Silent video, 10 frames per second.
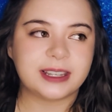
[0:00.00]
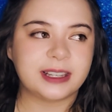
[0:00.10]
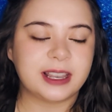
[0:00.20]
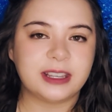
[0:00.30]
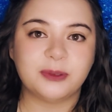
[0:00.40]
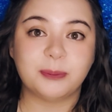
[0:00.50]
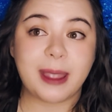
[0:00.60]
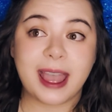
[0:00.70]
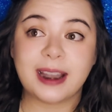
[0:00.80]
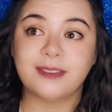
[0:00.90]
And you
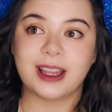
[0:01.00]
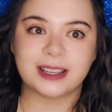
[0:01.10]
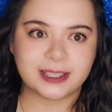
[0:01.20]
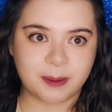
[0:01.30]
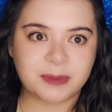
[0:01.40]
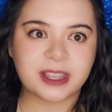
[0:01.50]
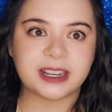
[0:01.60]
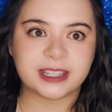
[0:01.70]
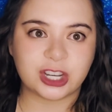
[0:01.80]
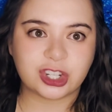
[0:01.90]
manifest something
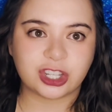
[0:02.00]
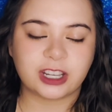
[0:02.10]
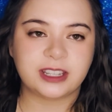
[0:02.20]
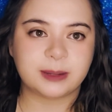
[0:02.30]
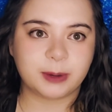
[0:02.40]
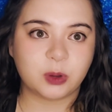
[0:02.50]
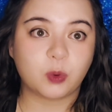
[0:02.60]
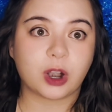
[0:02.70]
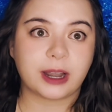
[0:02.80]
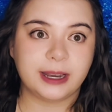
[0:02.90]
essentially to be
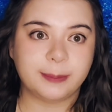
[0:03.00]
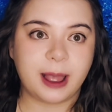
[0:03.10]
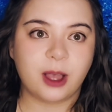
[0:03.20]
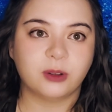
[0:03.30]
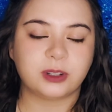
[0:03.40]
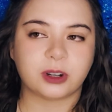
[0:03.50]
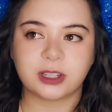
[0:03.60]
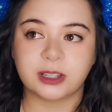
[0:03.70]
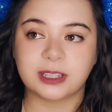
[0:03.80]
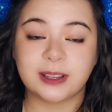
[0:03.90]
worried about or
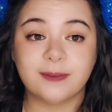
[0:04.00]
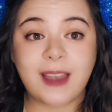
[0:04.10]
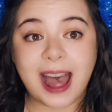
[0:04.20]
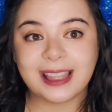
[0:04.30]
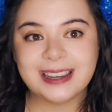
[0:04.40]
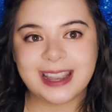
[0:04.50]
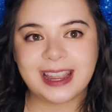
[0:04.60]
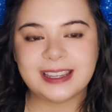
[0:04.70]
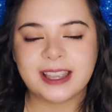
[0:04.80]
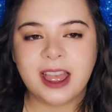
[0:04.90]
to
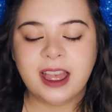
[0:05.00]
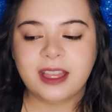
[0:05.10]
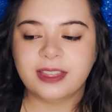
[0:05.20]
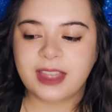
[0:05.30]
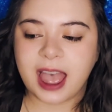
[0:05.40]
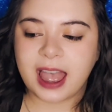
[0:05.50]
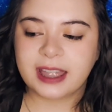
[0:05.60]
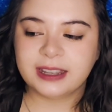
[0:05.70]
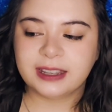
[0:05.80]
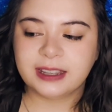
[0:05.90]
validate
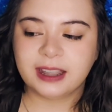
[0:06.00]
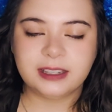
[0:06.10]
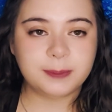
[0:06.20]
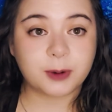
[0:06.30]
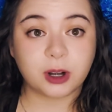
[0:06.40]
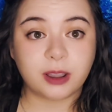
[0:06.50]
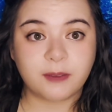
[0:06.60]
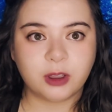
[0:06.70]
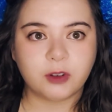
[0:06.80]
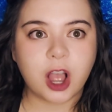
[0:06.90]
that deeper
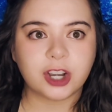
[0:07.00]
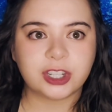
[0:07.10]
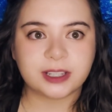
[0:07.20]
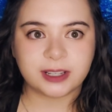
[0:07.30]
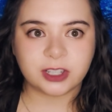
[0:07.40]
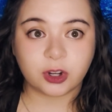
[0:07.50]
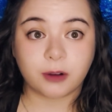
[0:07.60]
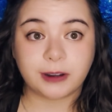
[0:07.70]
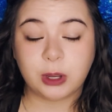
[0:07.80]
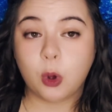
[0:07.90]
level of consciousness you're
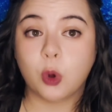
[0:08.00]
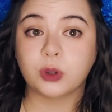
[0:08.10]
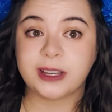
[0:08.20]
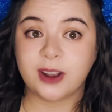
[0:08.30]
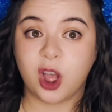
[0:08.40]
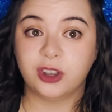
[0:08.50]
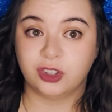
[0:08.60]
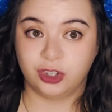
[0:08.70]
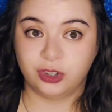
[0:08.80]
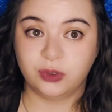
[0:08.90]
already holding on
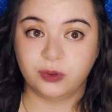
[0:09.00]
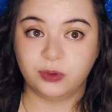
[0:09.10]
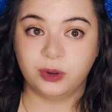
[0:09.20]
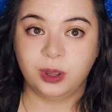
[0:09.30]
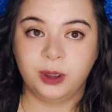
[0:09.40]
to.